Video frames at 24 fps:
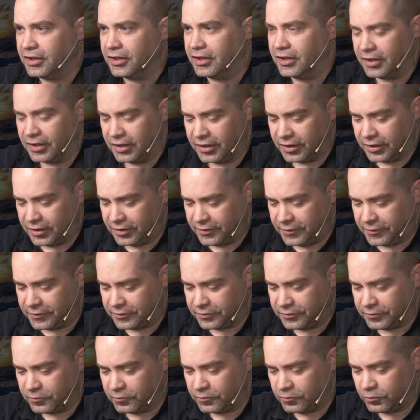it's going
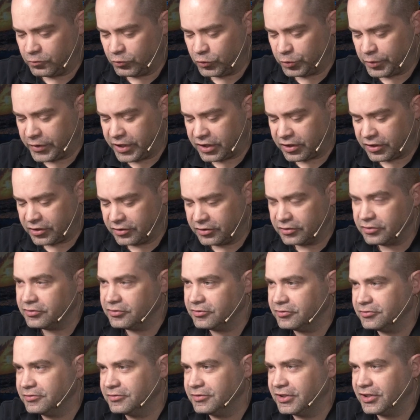
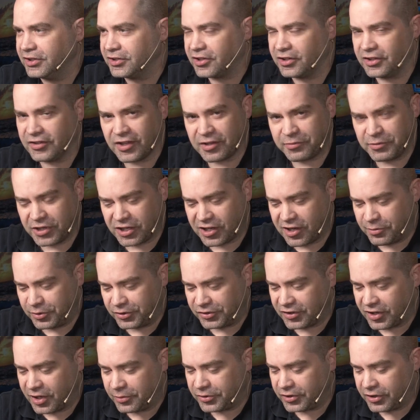to take me a couple
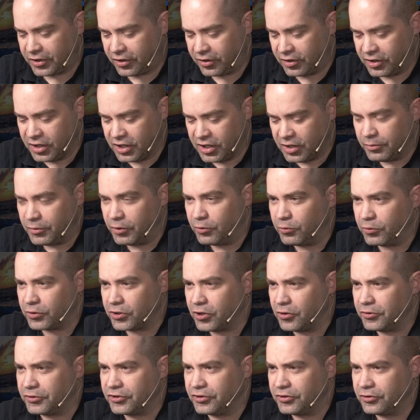steps here, but we'll
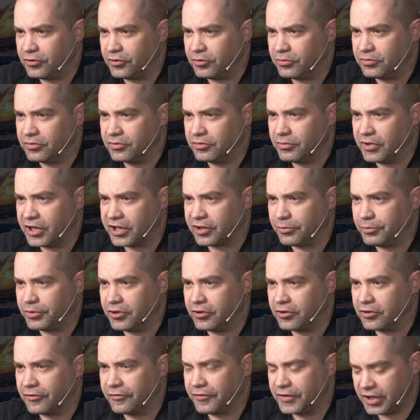go to my
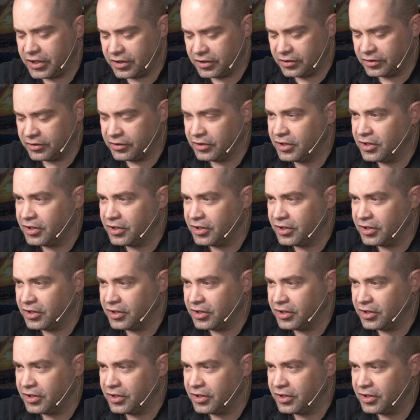computer feed,